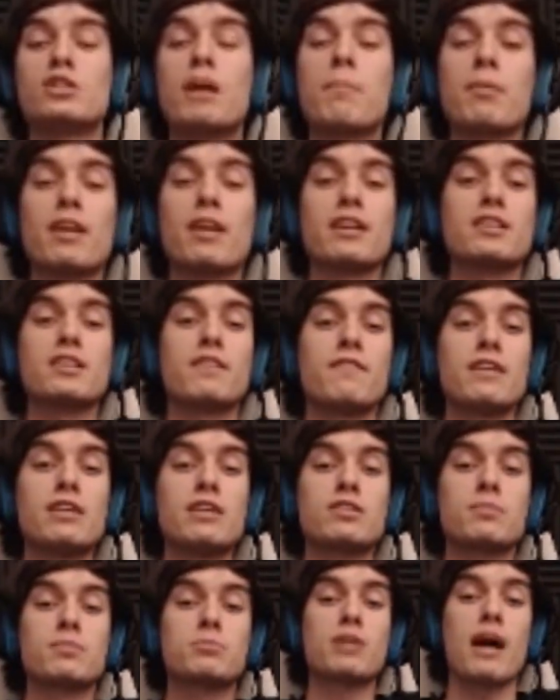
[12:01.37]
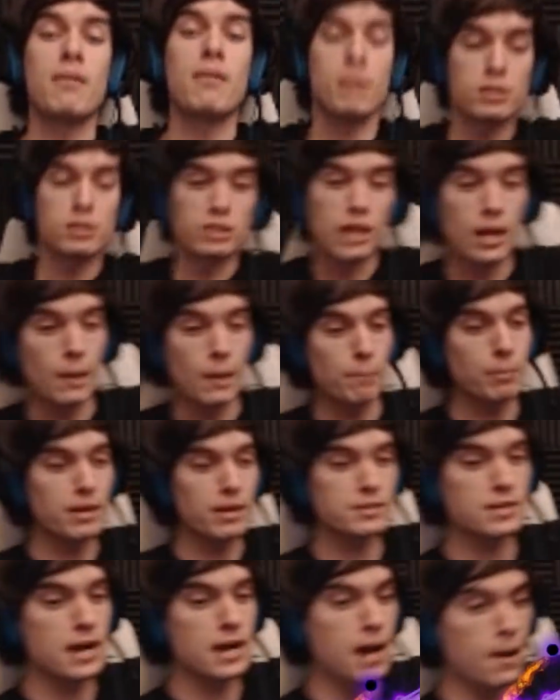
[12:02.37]
a like on the video, subscribe to the channel.
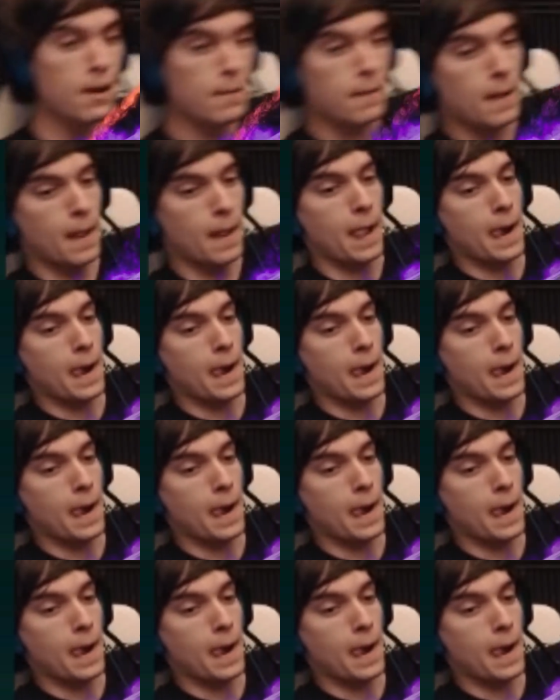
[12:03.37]
Peace out!